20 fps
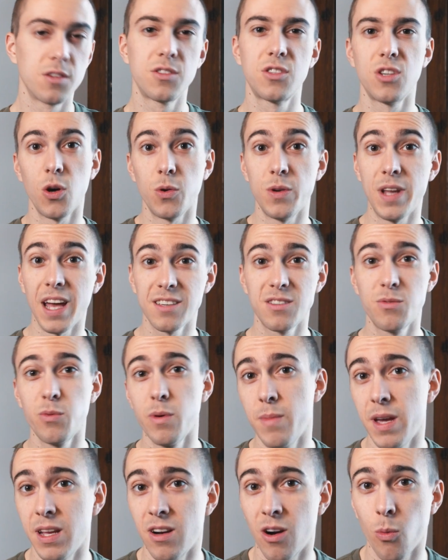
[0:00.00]
So next we
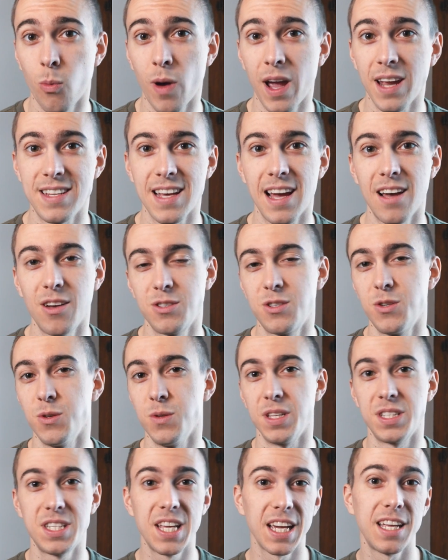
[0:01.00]
made our way down to
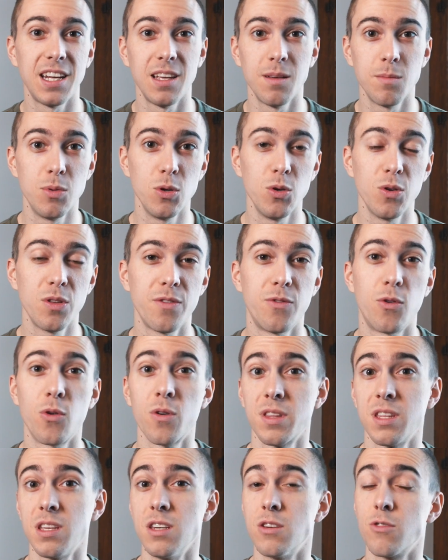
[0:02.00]
the ticketing booth for the